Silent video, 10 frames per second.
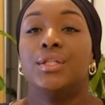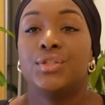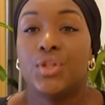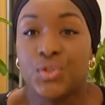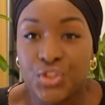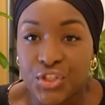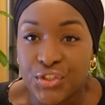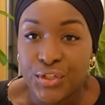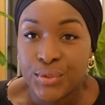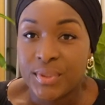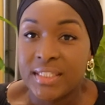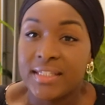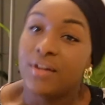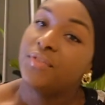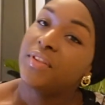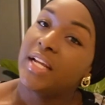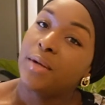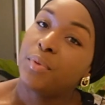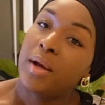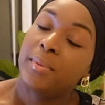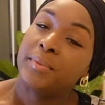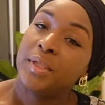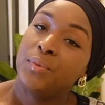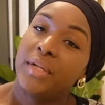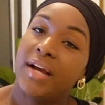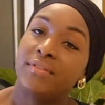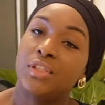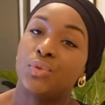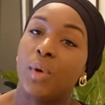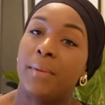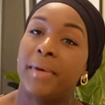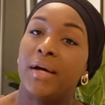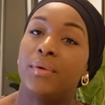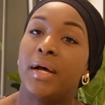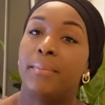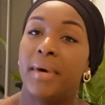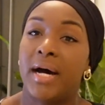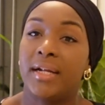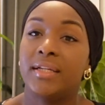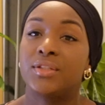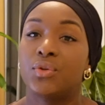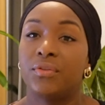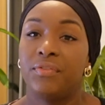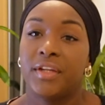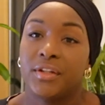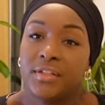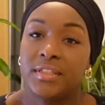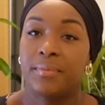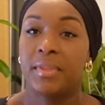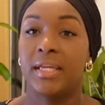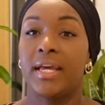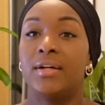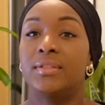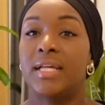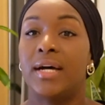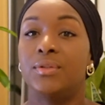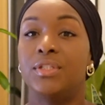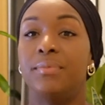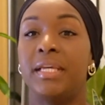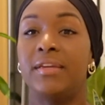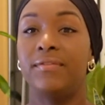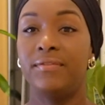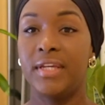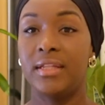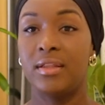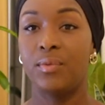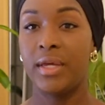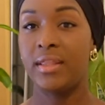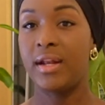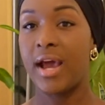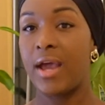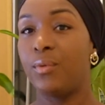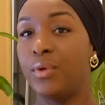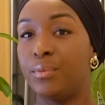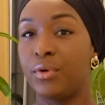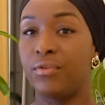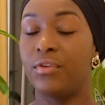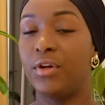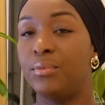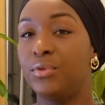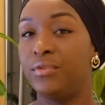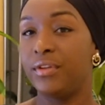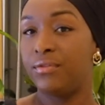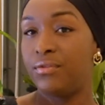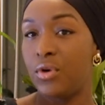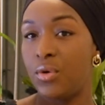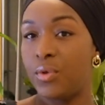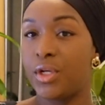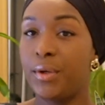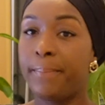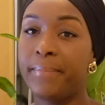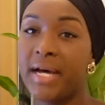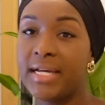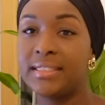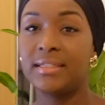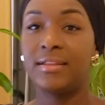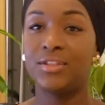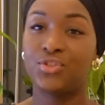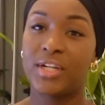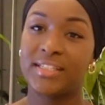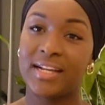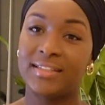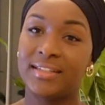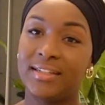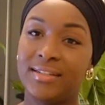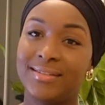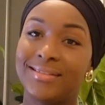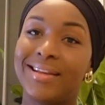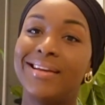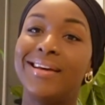So it's just a note to self that I probably would have to swap out a bodice or figure something else out to make it fit the way that I would prefer moving forward. But this dress as it is,